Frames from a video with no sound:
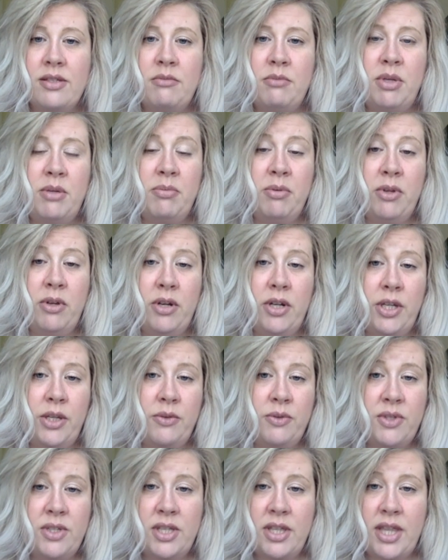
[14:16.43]
and people are
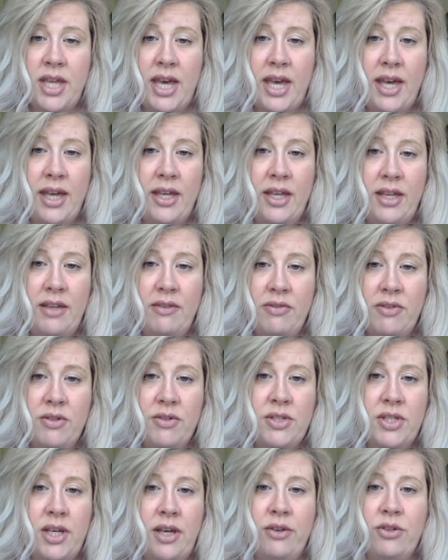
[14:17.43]
used to that if they're
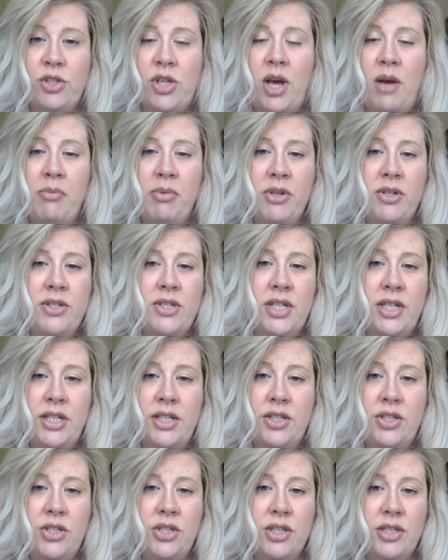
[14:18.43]
sales shoppers, and
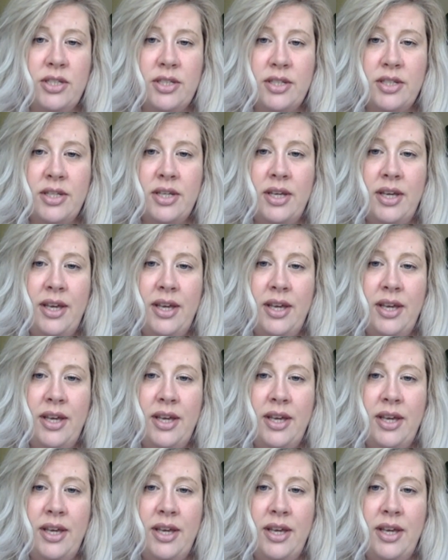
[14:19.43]
it's just